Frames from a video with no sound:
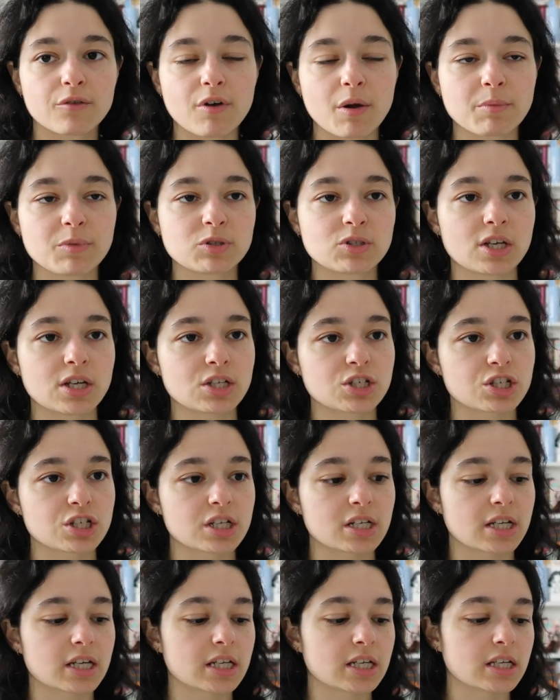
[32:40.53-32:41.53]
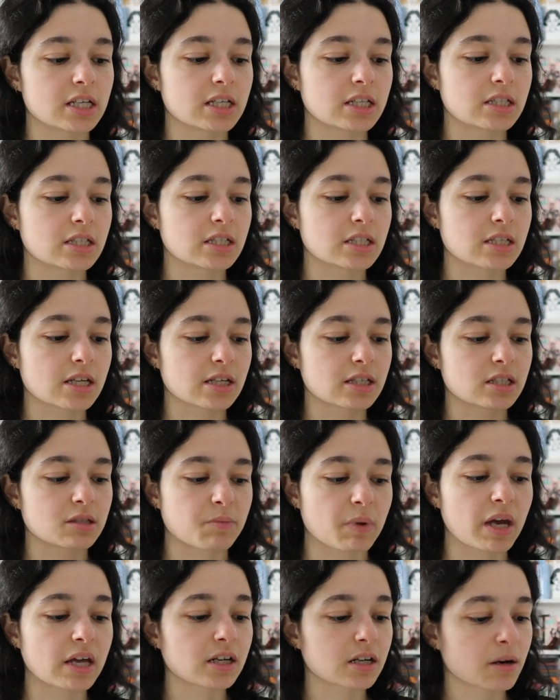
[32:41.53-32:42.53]
reputation is
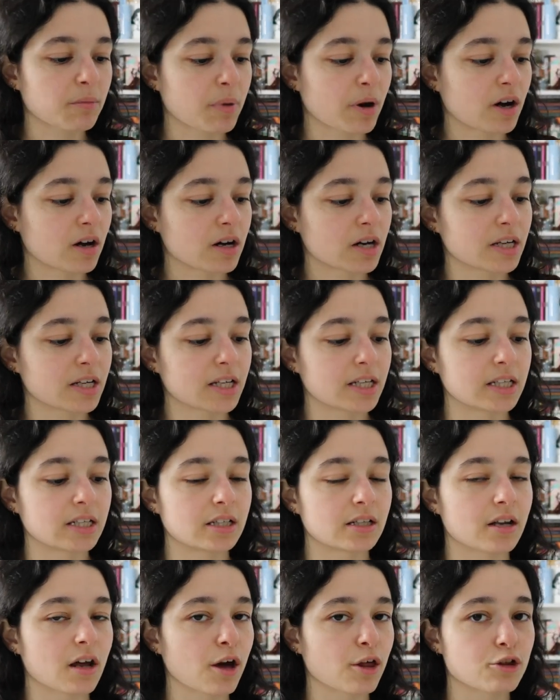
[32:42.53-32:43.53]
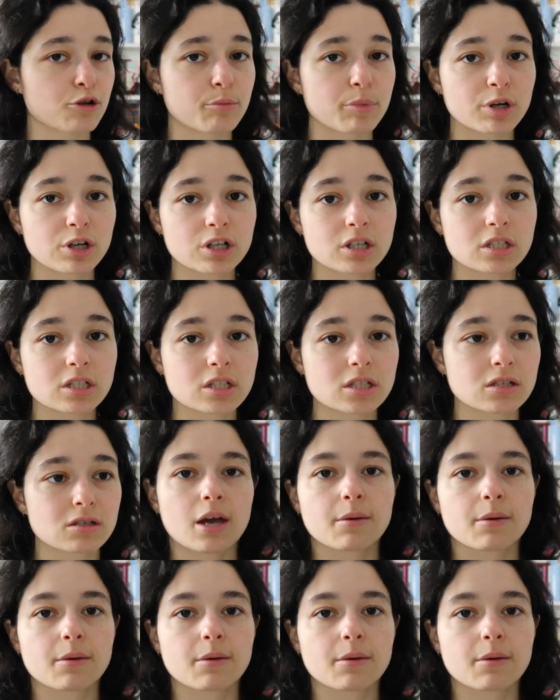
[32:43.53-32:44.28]
expanded upon in other books.